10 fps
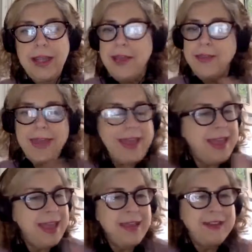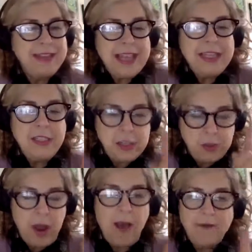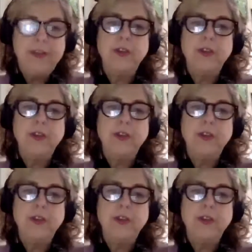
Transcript: They do not feel